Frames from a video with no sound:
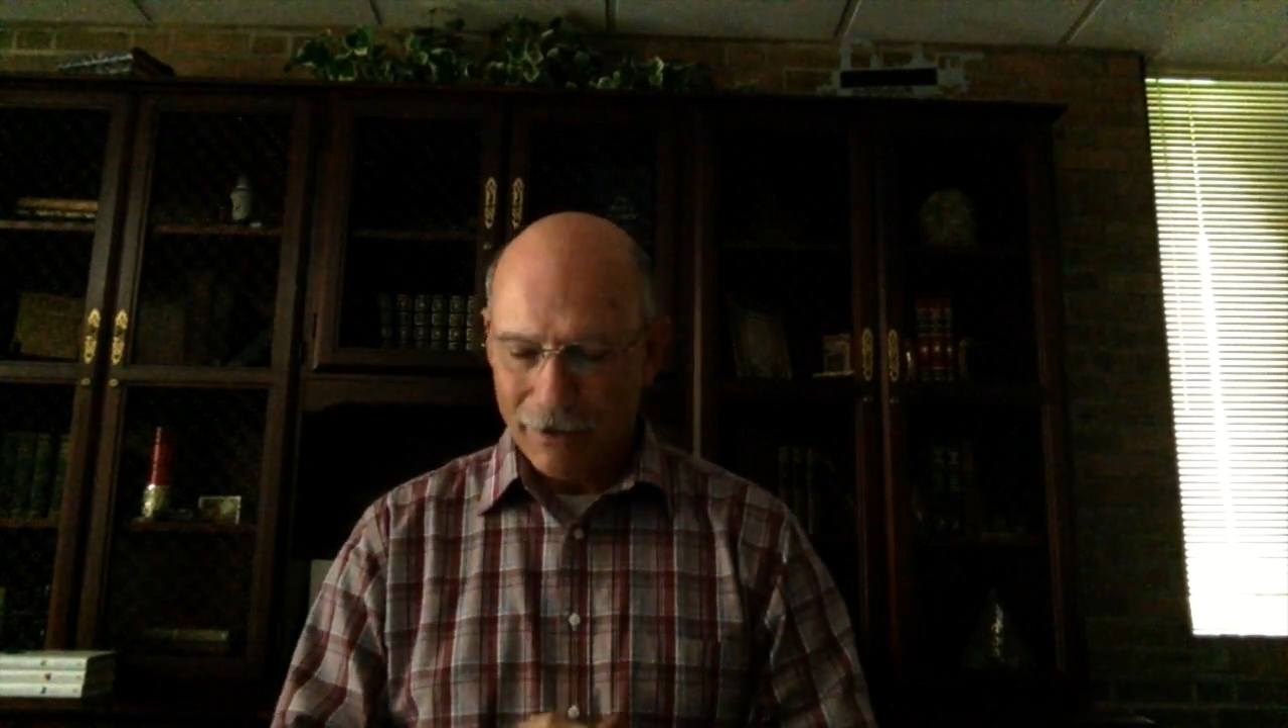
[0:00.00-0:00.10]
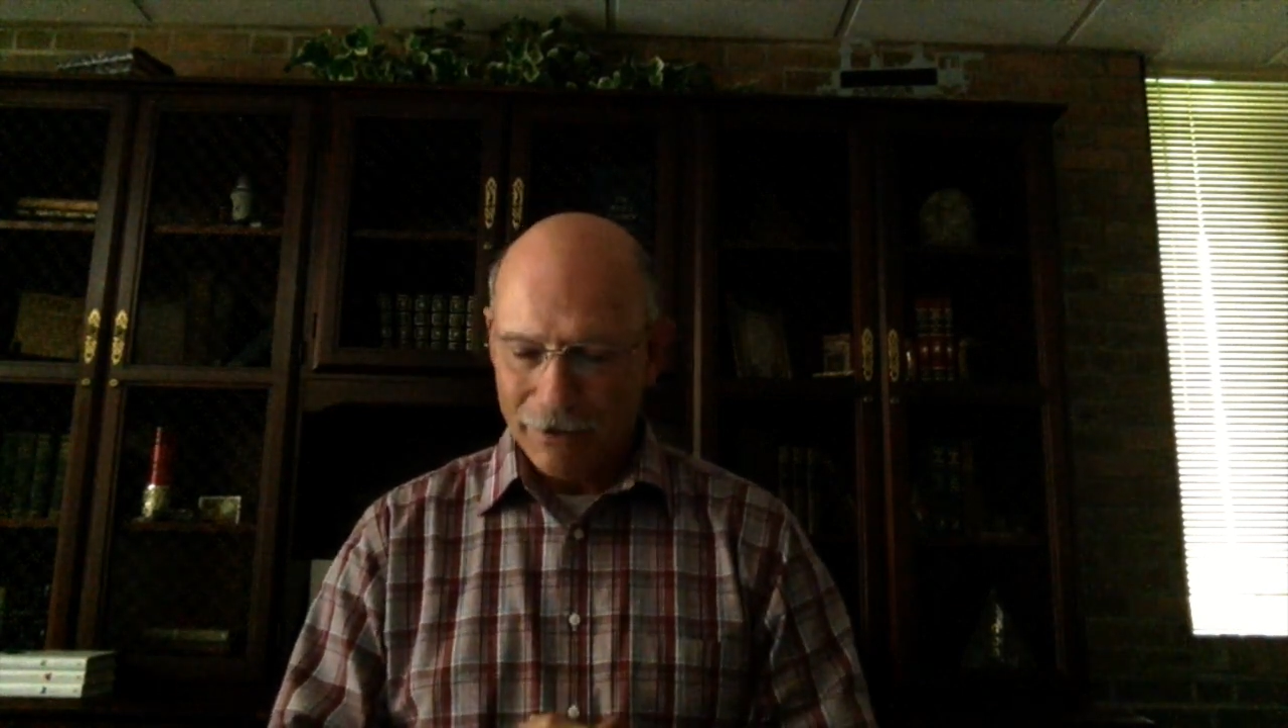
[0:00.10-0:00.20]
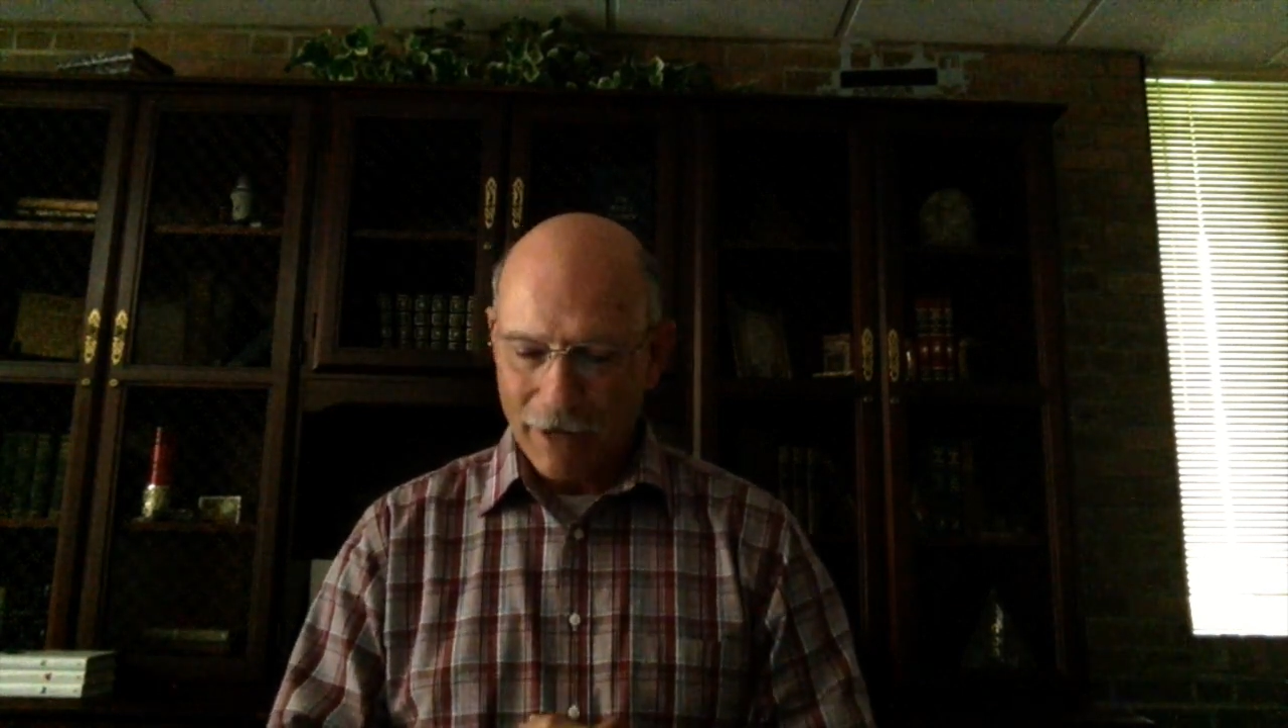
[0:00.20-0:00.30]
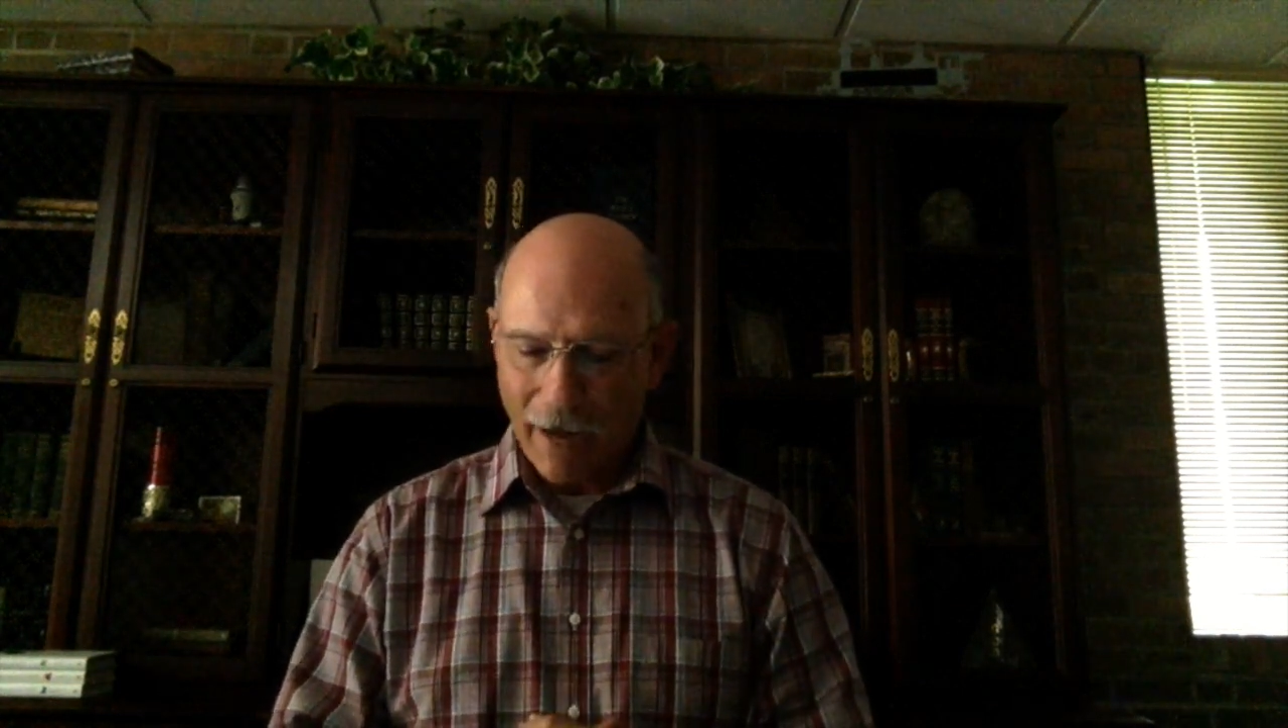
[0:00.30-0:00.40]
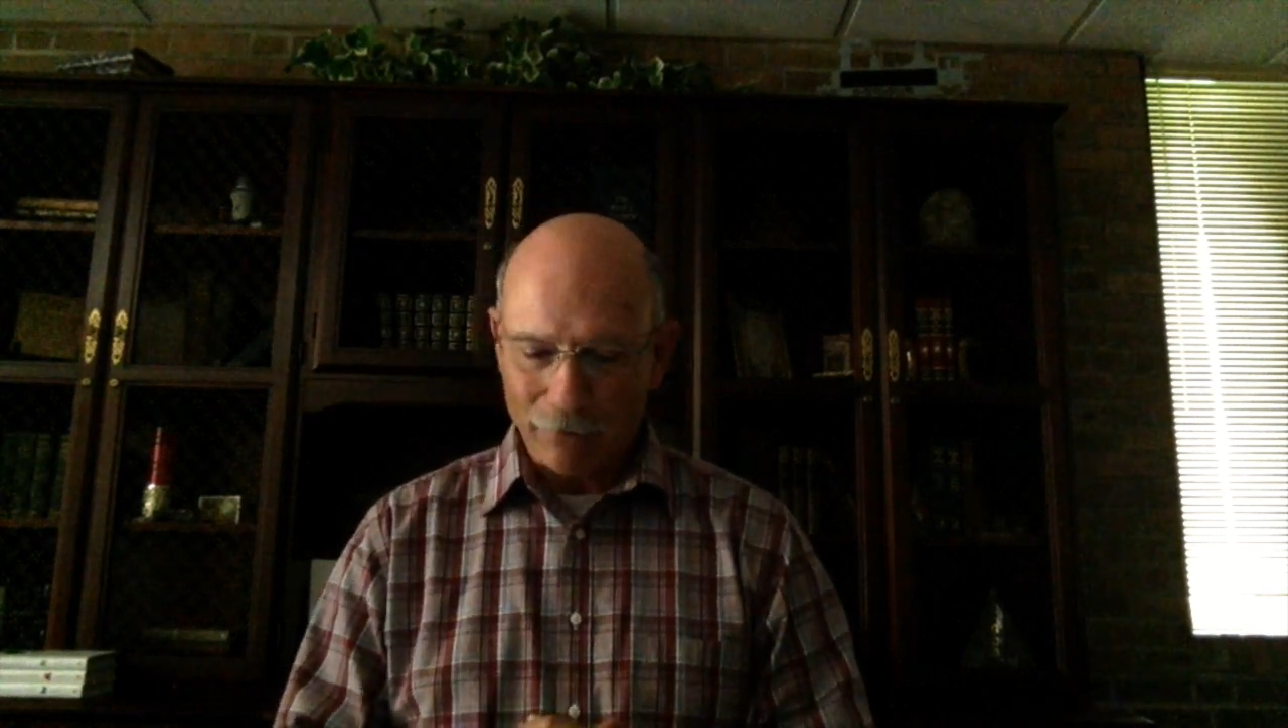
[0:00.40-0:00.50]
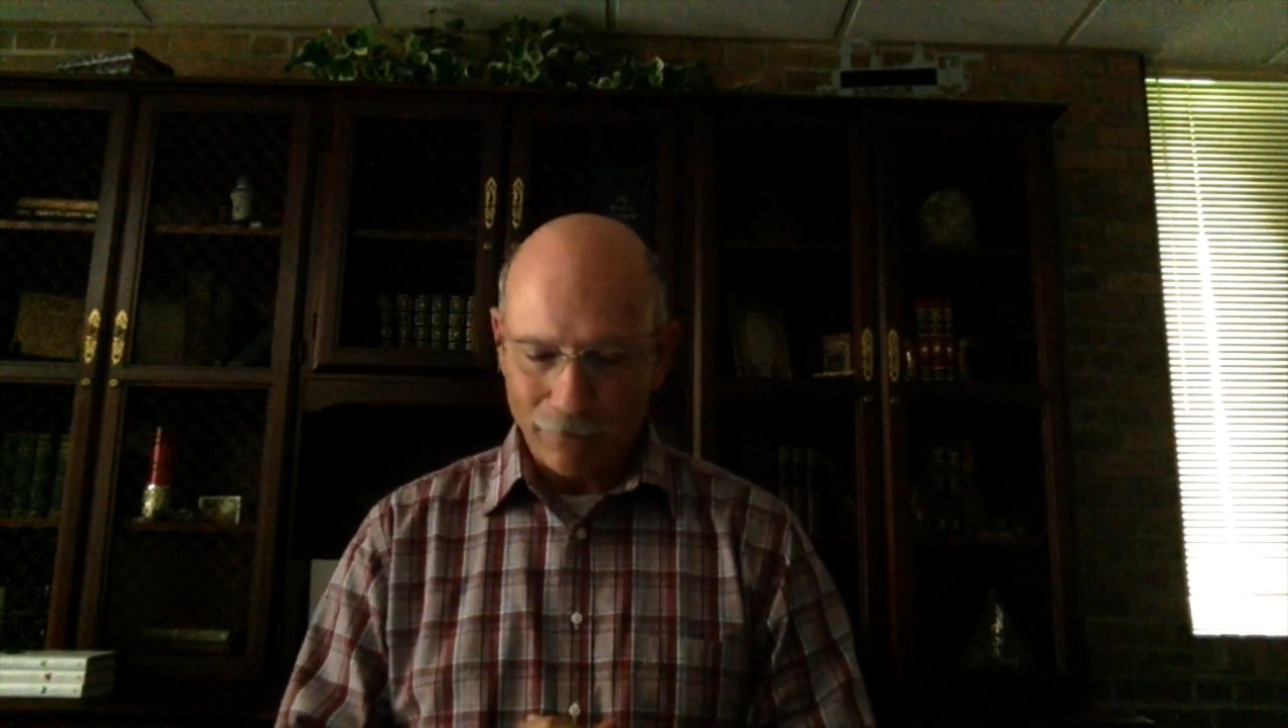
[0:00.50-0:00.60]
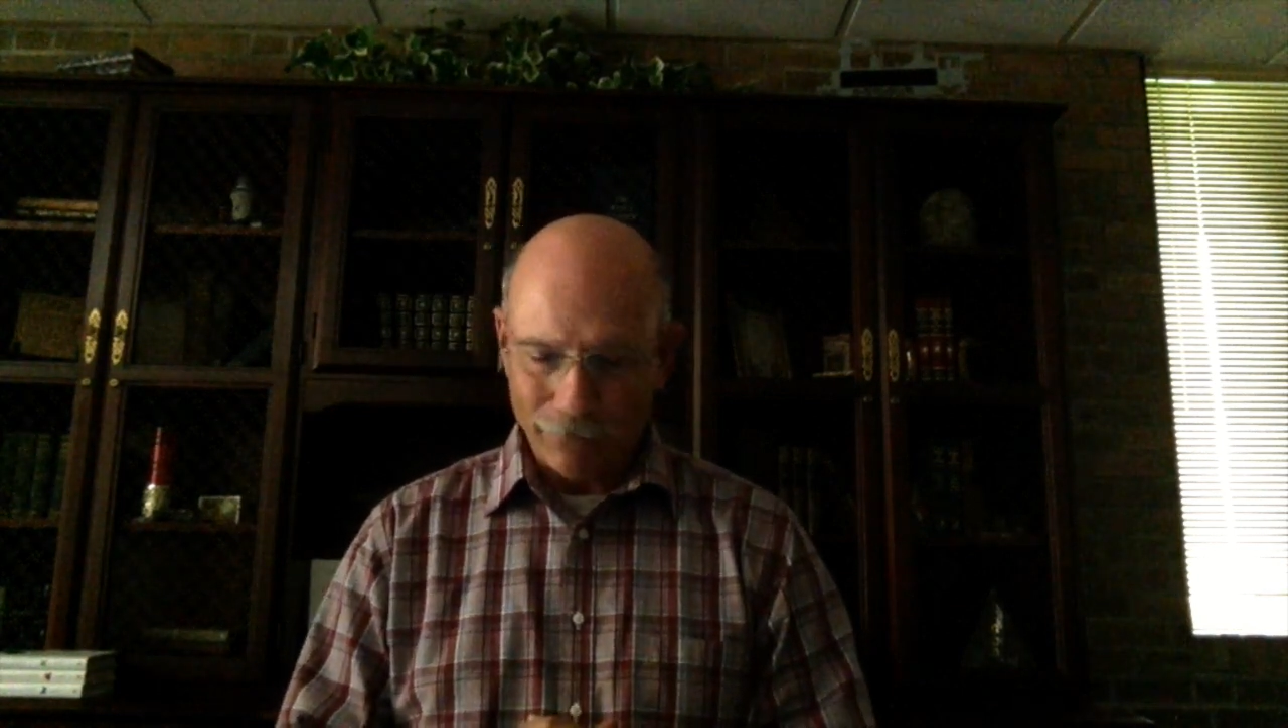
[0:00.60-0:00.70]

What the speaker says: in chapter